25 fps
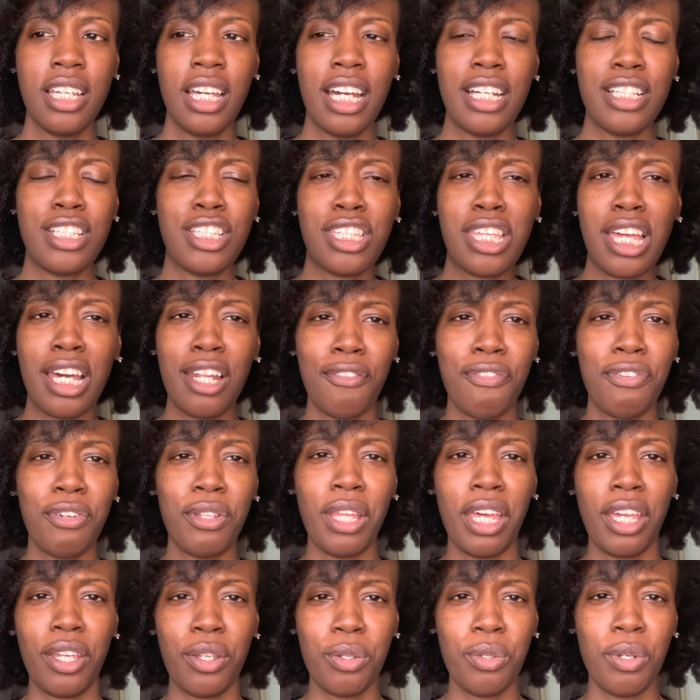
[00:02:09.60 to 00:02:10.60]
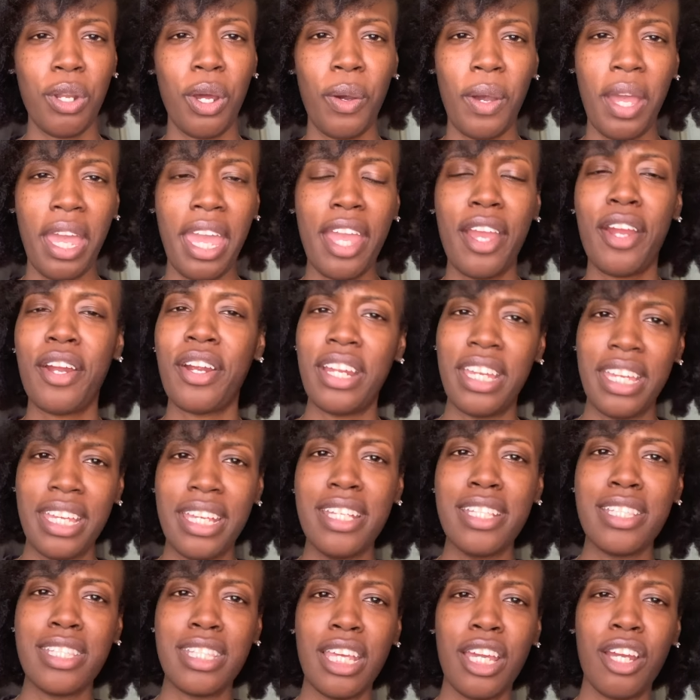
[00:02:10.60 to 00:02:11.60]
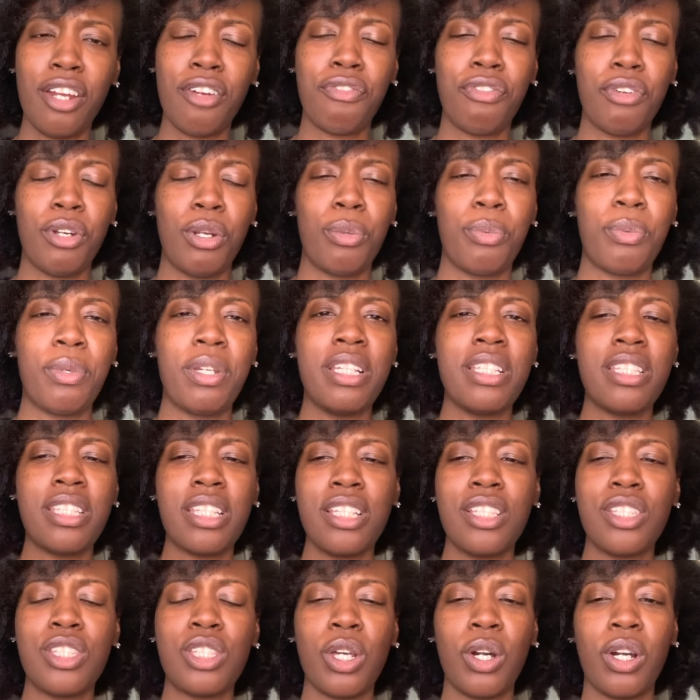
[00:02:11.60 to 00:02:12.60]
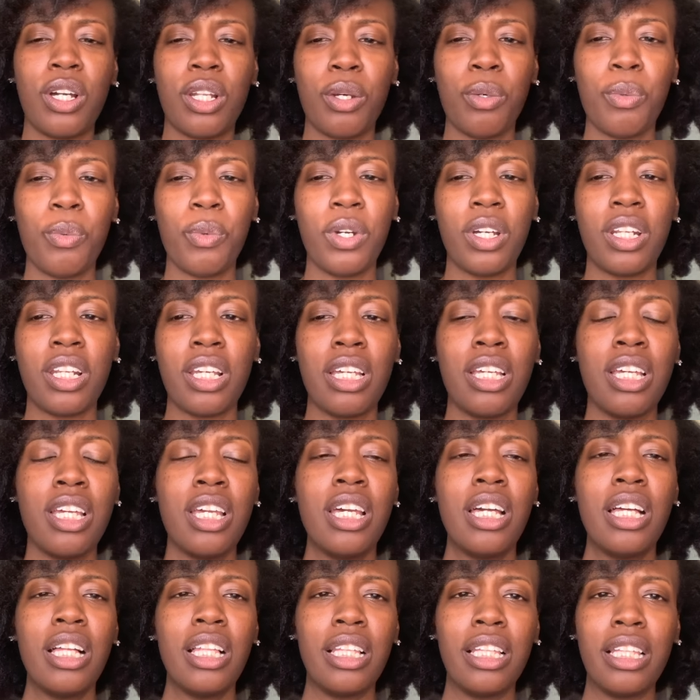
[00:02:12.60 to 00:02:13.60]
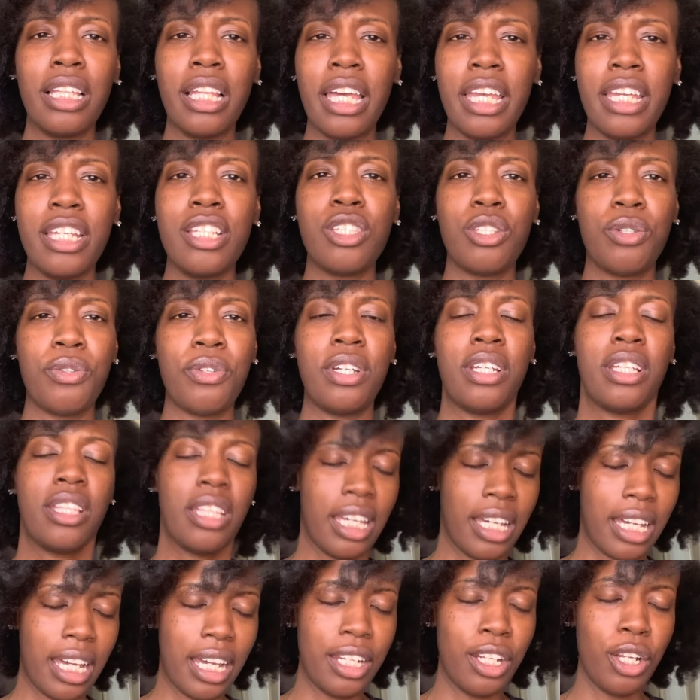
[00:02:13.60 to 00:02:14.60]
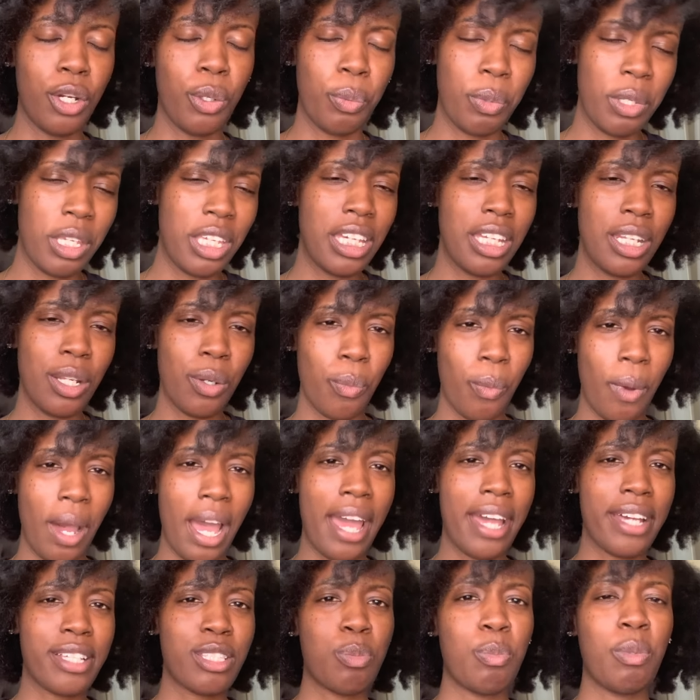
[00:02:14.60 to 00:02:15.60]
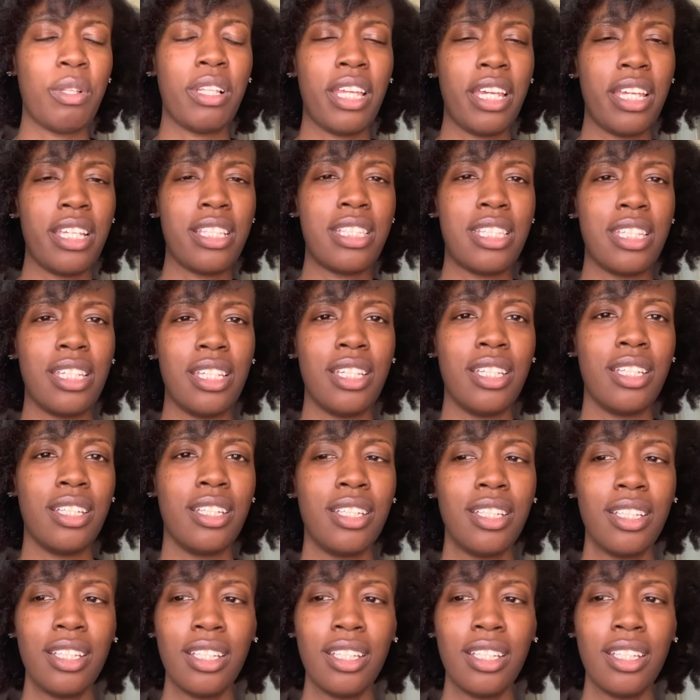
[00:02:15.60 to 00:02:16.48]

I just kind of feel like, you know, hair is there for a reason, so I don't want to laser it. Like, I know we get it waxed, but like to